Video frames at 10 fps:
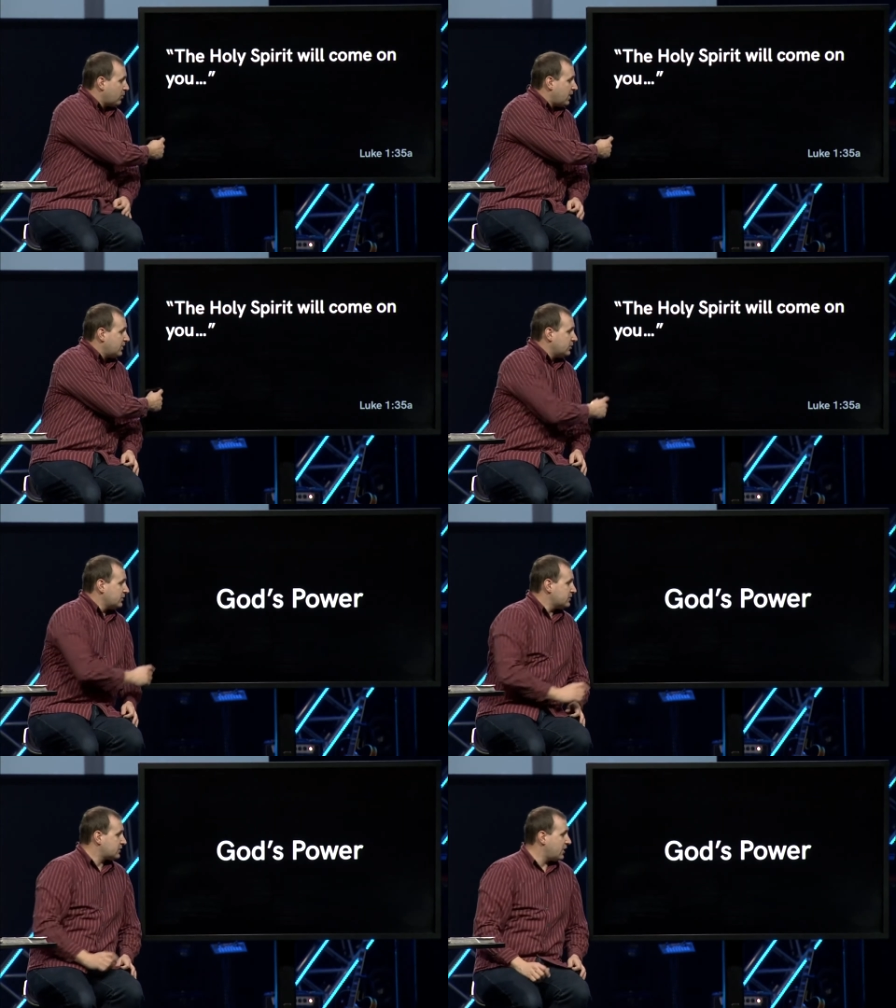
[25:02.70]
reminder in
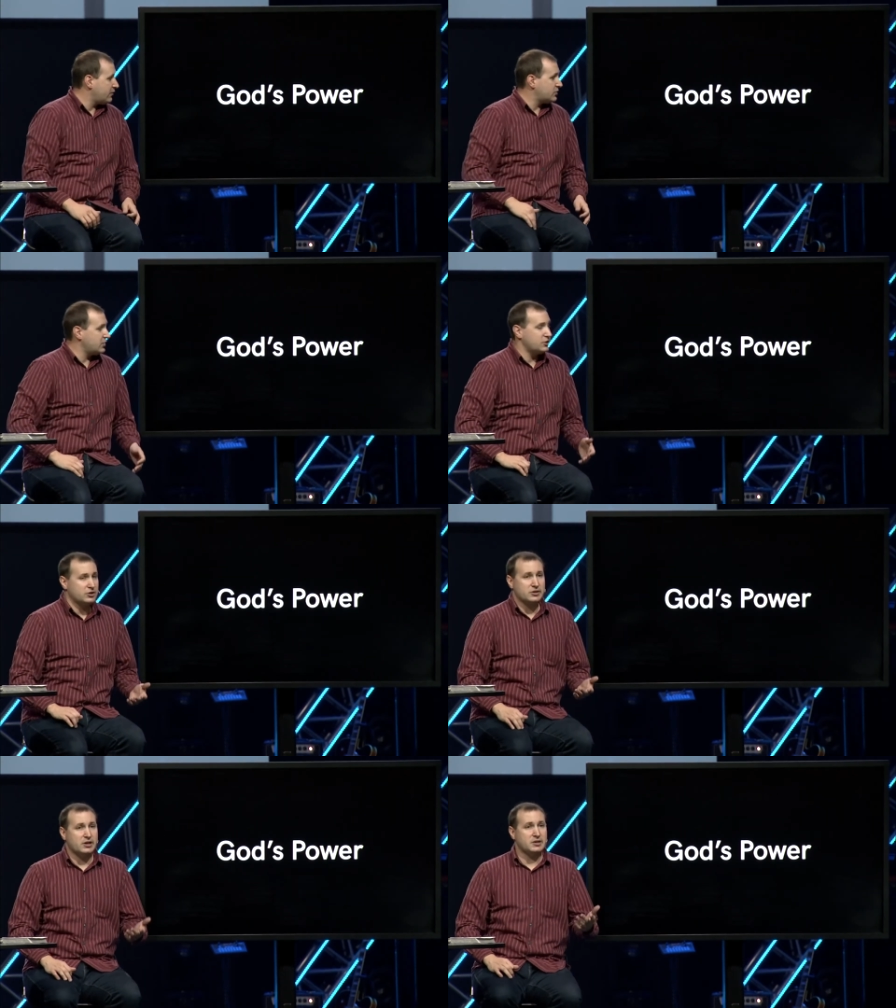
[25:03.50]
this
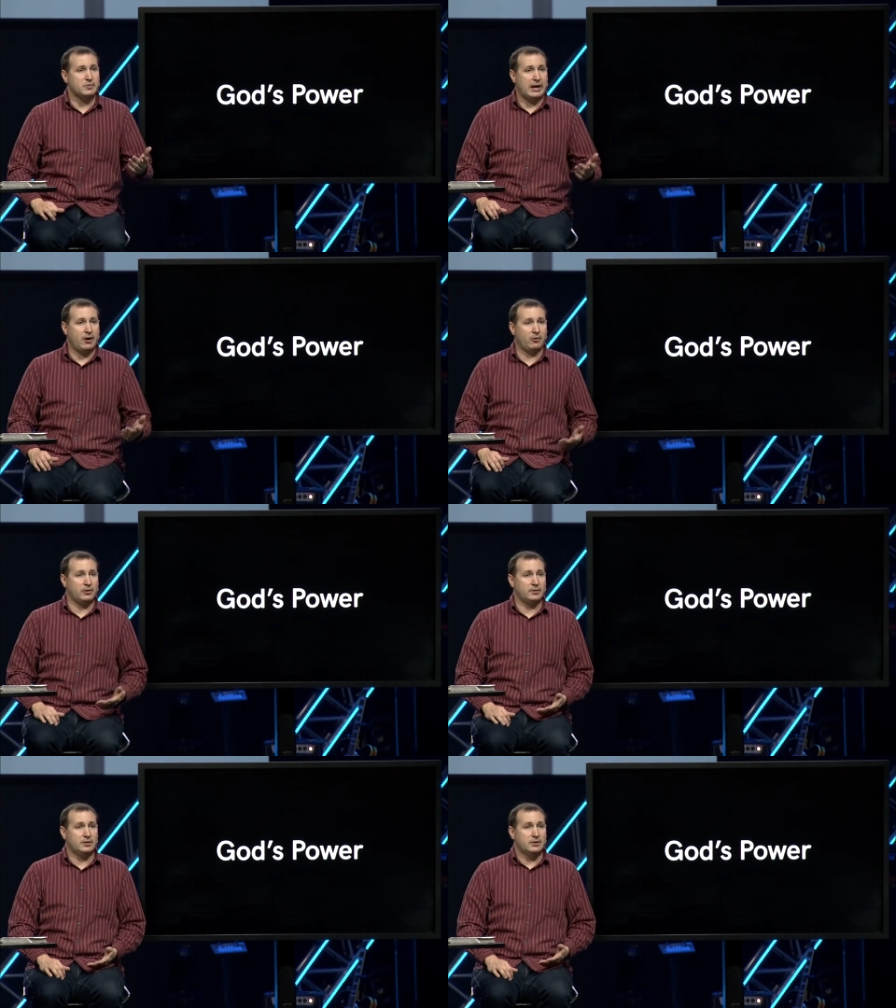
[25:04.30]
conversation is God's power.
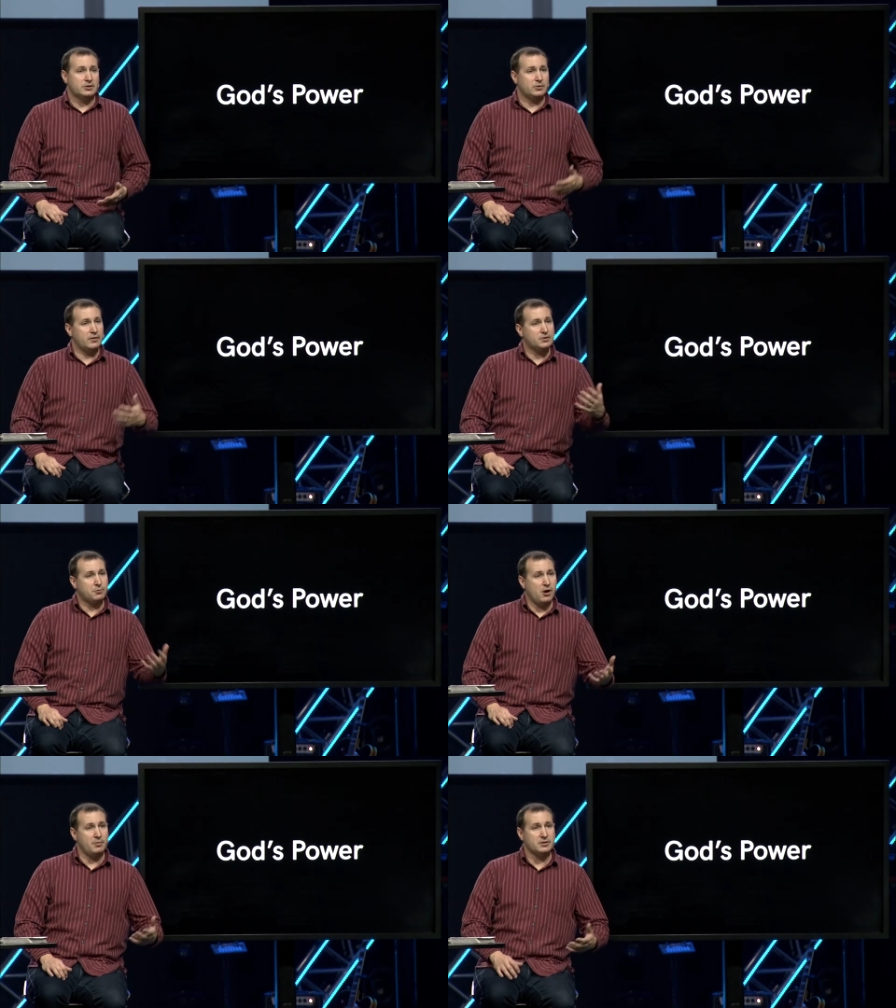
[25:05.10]
So we have His
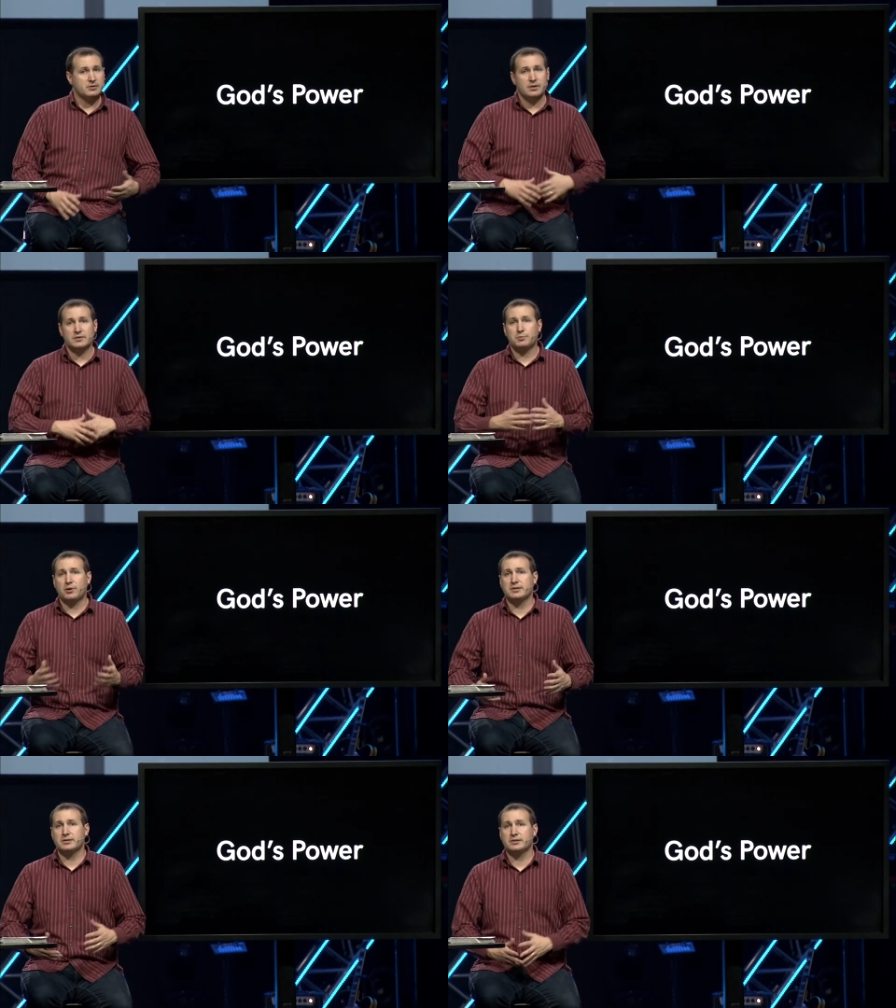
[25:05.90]
promise, we have His
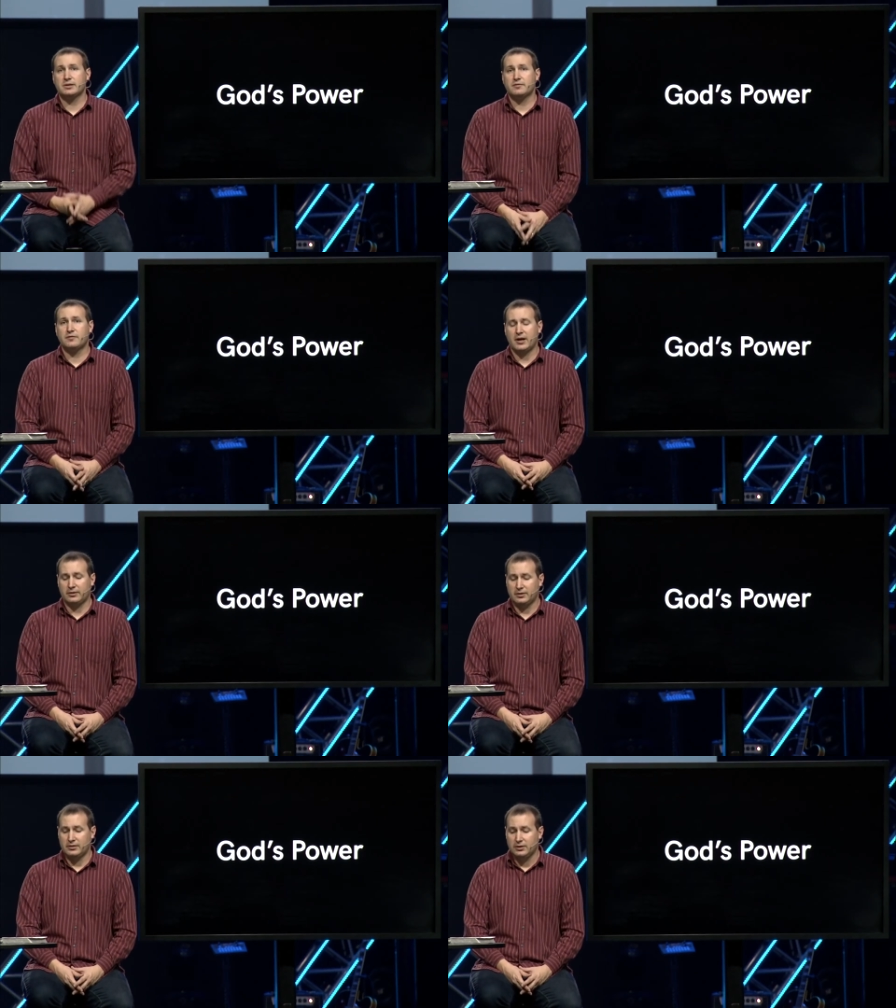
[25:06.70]
presence, and then
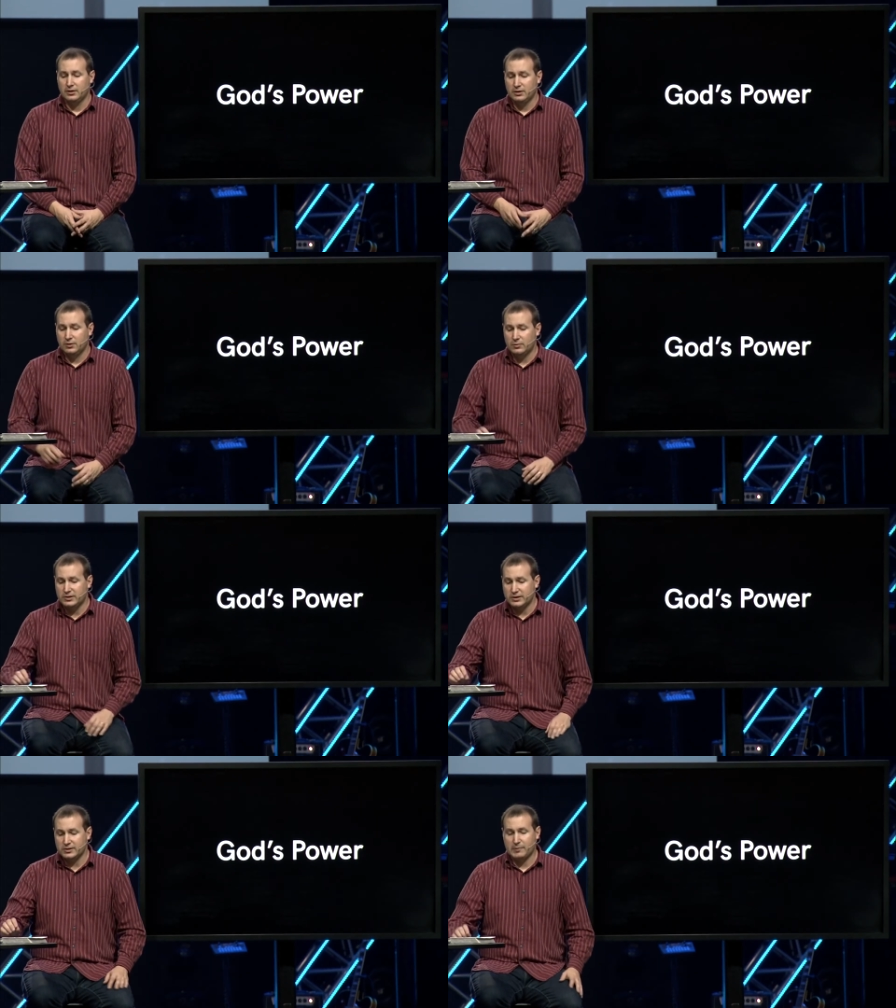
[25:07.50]
finally, we
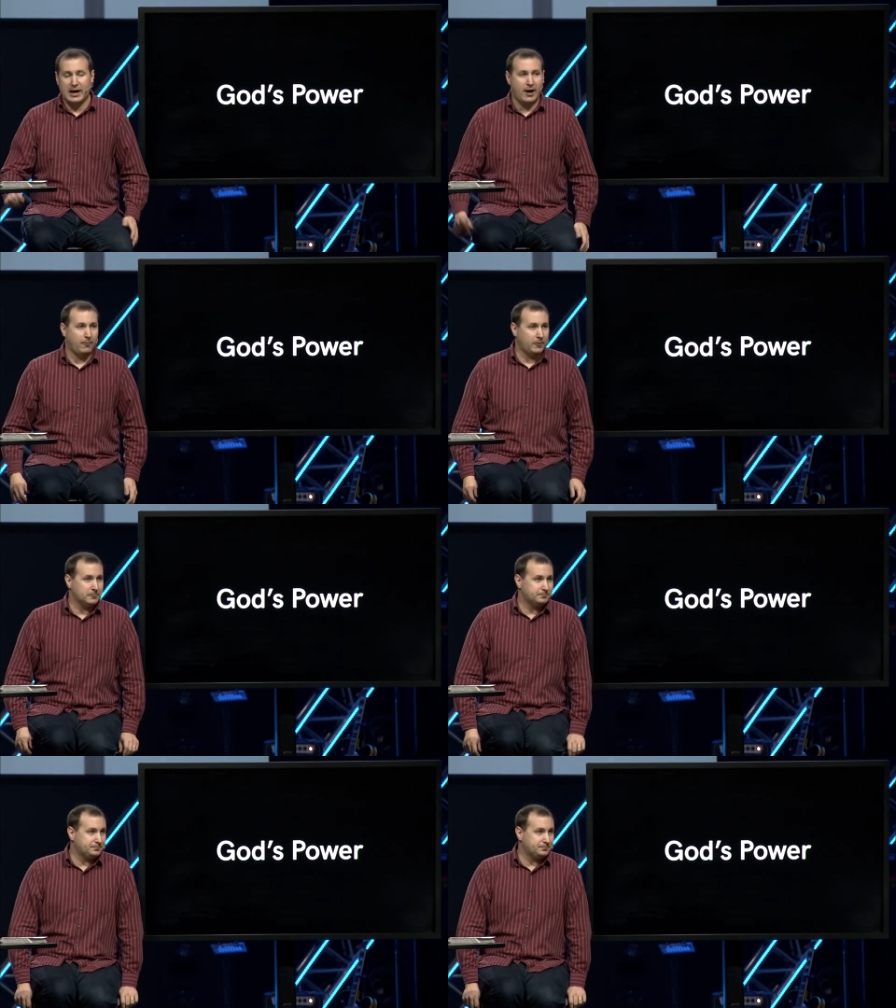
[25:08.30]
see His power.